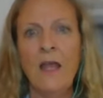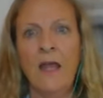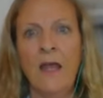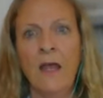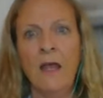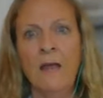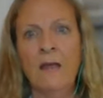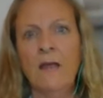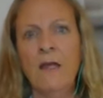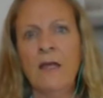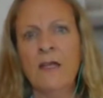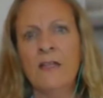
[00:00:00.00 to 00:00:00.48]

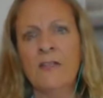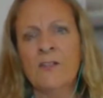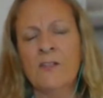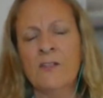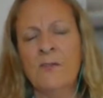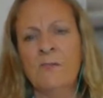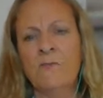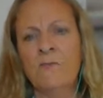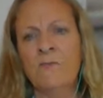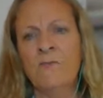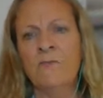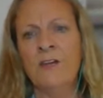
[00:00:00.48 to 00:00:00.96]
And
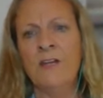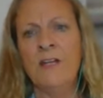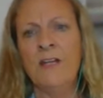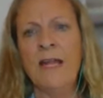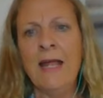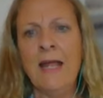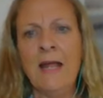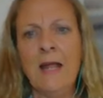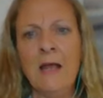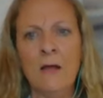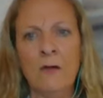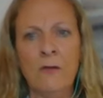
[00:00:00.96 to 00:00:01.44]
it's
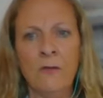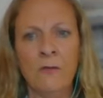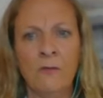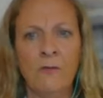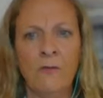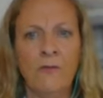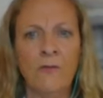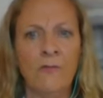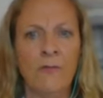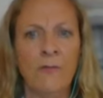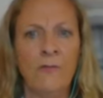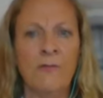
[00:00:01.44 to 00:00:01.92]

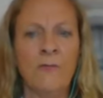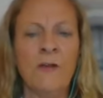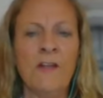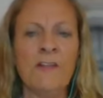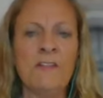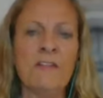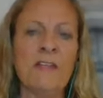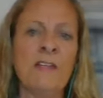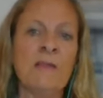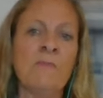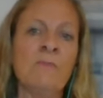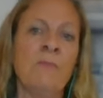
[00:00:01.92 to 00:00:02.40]
renowned for
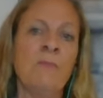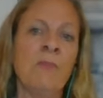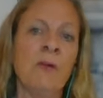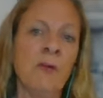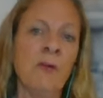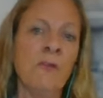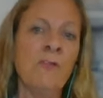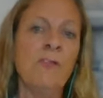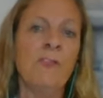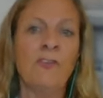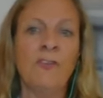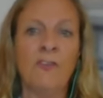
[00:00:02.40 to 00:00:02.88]
funding
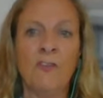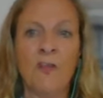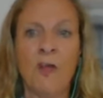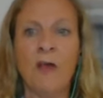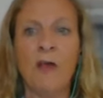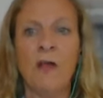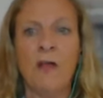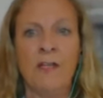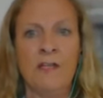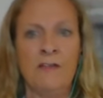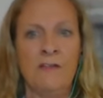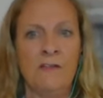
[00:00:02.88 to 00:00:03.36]
both
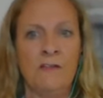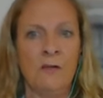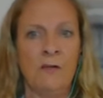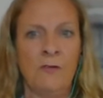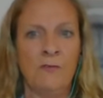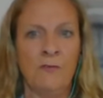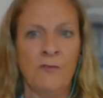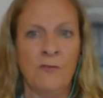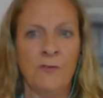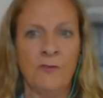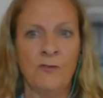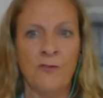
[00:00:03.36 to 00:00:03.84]
sides
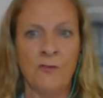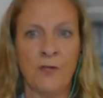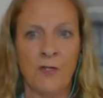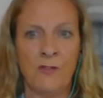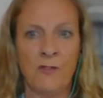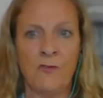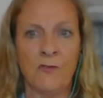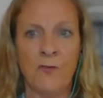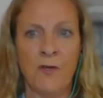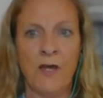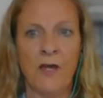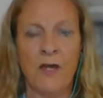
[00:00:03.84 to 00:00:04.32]
of the
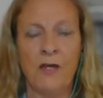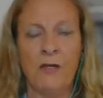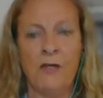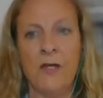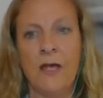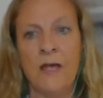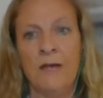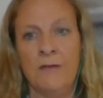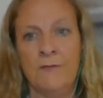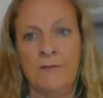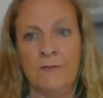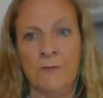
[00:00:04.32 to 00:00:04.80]
drug
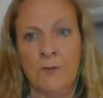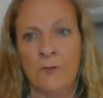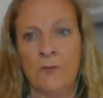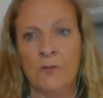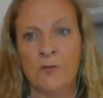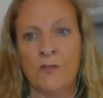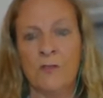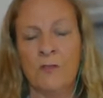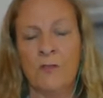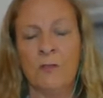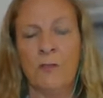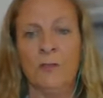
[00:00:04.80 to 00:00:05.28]
trade and, of
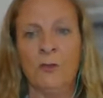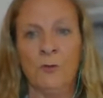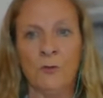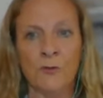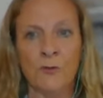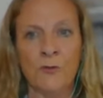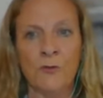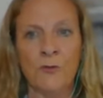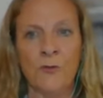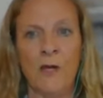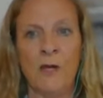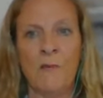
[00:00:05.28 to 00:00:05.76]
course,
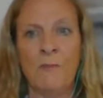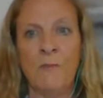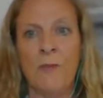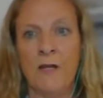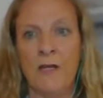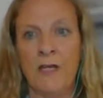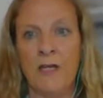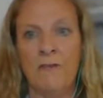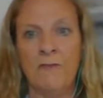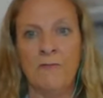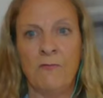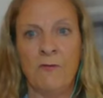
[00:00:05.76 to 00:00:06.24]
laundering
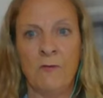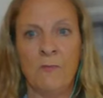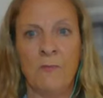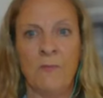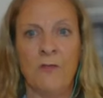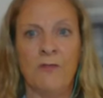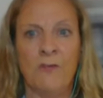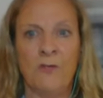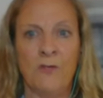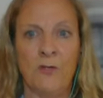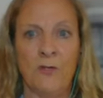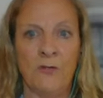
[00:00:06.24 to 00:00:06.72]
money
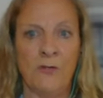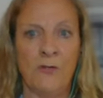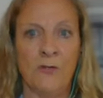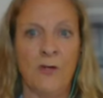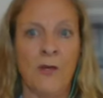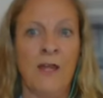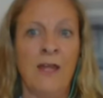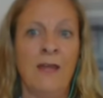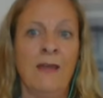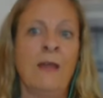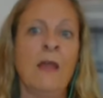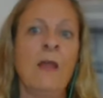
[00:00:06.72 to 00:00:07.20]
from the drug
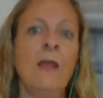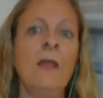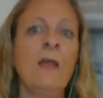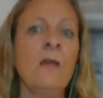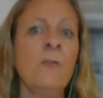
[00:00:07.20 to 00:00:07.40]
trade,